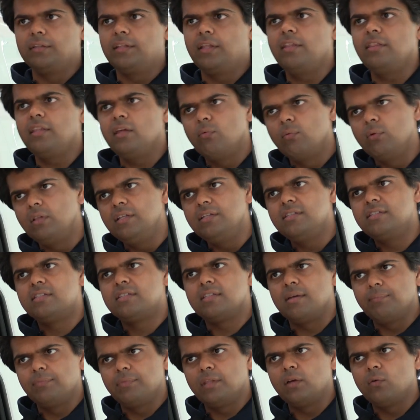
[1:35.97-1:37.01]
Then they released
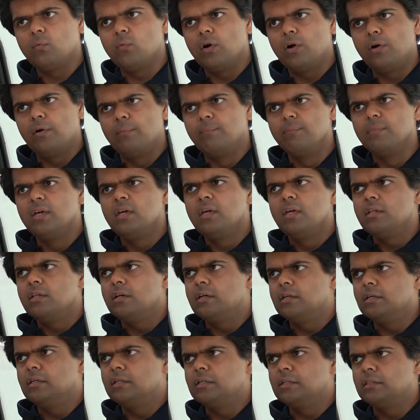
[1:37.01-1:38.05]
something where
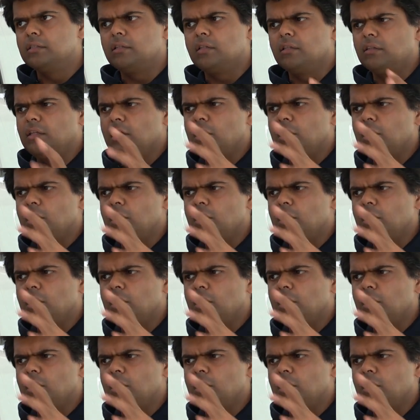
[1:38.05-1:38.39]
the